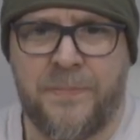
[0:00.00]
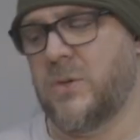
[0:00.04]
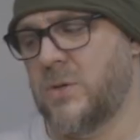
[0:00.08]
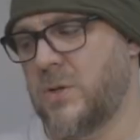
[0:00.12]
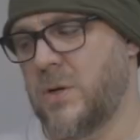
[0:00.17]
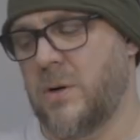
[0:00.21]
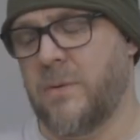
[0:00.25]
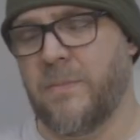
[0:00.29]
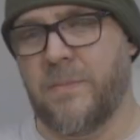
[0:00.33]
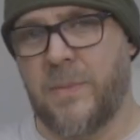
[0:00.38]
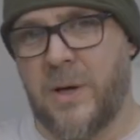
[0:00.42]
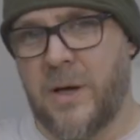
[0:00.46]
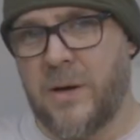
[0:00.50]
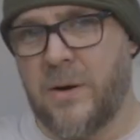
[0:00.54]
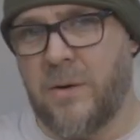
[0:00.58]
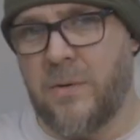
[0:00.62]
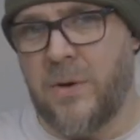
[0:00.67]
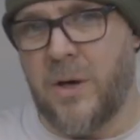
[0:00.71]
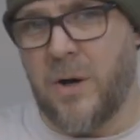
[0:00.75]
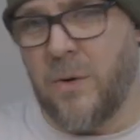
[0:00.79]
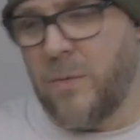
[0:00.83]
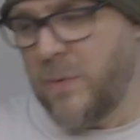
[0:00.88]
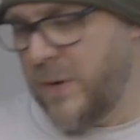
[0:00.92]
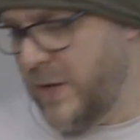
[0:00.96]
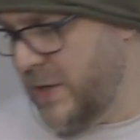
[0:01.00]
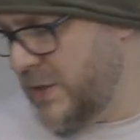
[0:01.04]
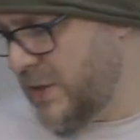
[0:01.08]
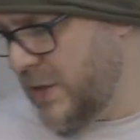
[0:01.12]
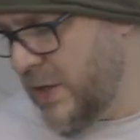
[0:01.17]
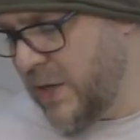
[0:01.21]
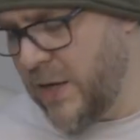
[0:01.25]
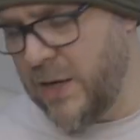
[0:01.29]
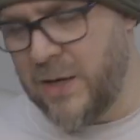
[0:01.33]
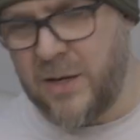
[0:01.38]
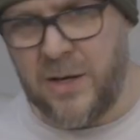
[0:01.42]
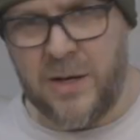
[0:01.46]
So I don't know, it's an
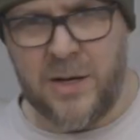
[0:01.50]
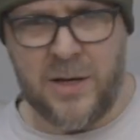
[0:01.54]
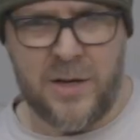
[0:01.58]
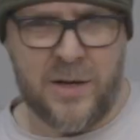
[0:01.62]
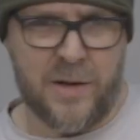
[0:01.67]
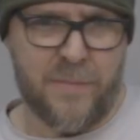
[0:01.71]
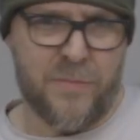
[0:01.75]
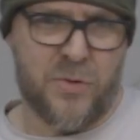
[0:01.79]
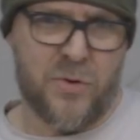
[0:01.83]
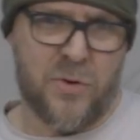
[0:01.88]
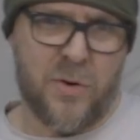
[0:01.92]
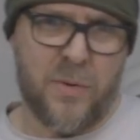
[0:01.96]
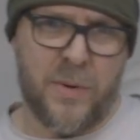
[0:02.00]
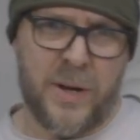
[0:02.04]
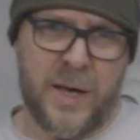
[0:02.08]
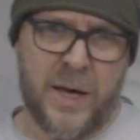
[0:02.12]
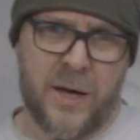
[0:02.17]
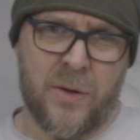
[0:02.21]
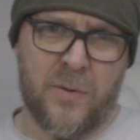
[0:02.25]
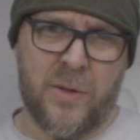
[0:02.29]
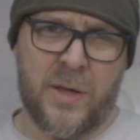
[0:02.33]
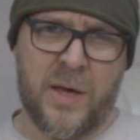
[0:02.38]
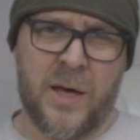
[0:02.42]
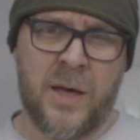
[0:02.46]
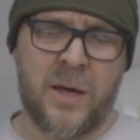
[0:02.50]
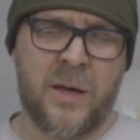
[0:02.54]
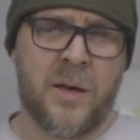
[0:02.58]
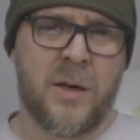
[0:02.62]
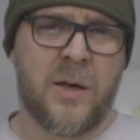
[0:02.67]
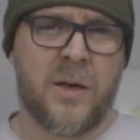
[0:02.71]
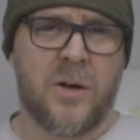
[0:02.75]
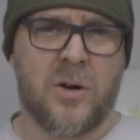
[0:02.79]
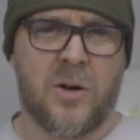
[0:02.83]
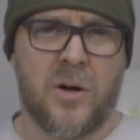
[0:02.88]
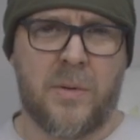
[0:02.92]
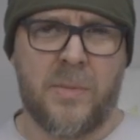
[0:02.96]
idea, I'm throwing it out there.
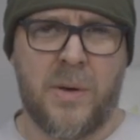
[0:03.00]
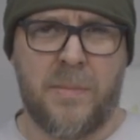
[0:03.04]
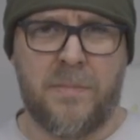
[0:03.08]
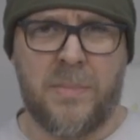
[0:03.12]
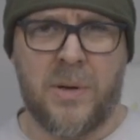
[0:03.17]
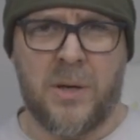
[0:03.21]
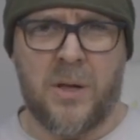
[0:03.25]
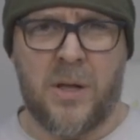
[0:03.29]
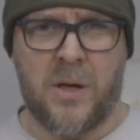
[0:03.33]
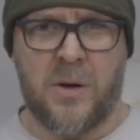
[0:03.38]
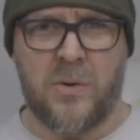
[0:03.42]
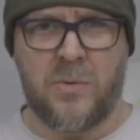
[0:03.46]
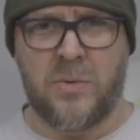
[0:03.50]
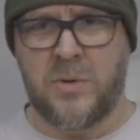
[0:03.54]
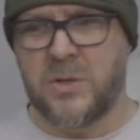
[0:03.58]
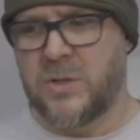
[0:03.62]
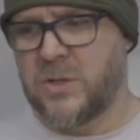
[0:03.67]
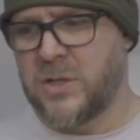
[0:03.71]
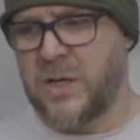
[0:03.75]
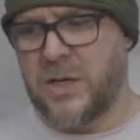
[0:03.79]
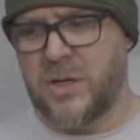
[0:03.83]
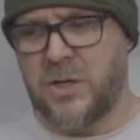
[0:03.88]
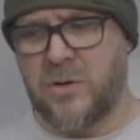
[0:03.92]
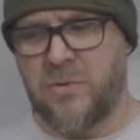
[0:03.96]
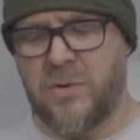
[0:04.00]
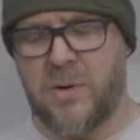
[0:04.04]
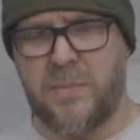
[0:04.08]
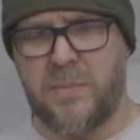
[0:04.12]
Comment below, send your